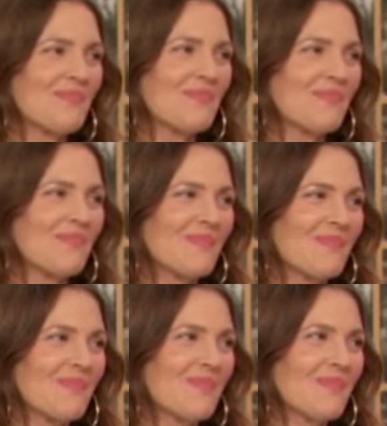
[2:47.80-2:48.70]

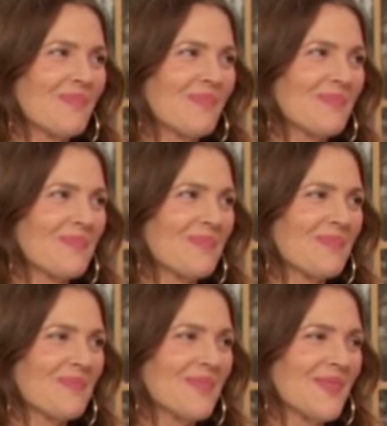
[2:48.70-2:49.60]

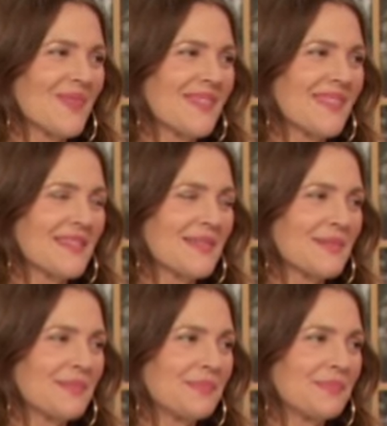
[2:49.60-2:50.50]

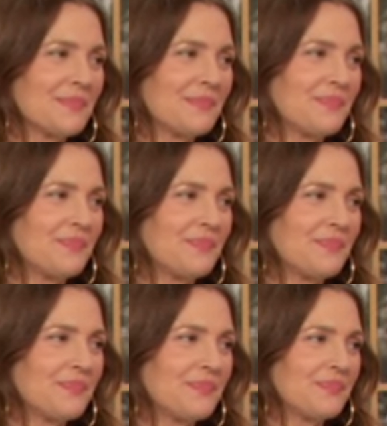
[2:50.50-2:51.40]

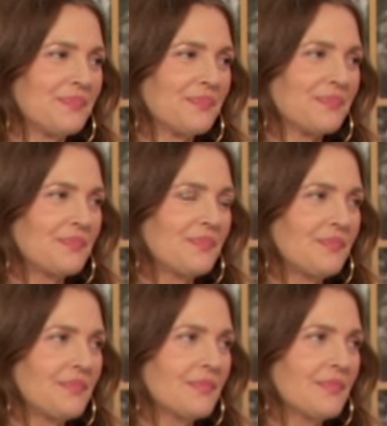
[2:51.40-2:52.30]

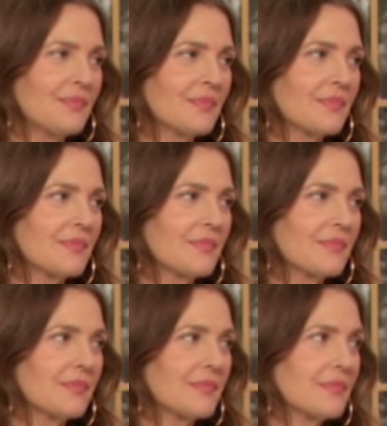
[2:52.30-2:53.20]

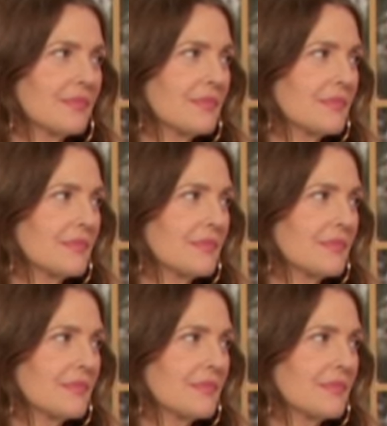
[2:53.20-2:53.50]
(not speaking)